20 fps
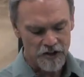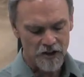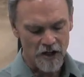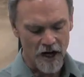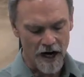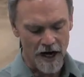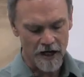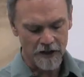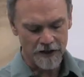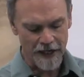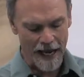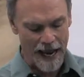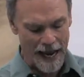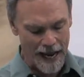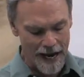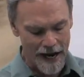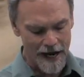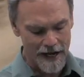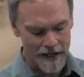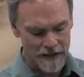child
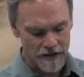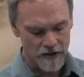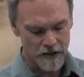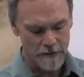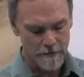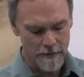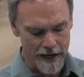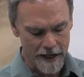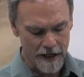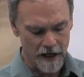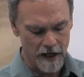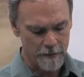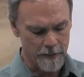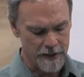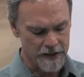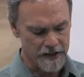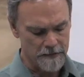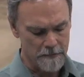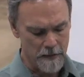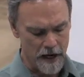had to make up
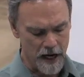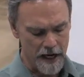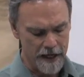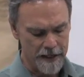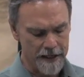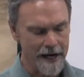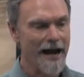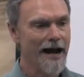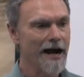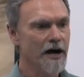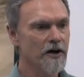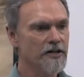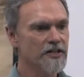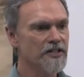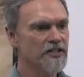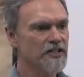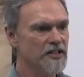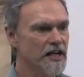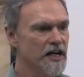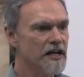its mind how to
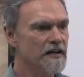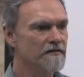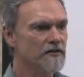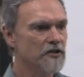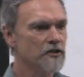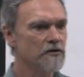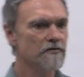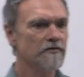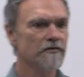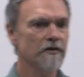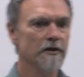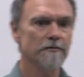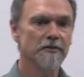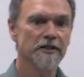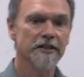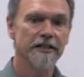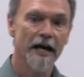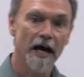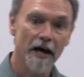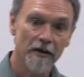save you from
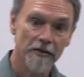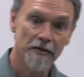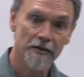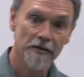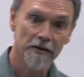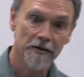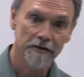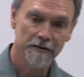death.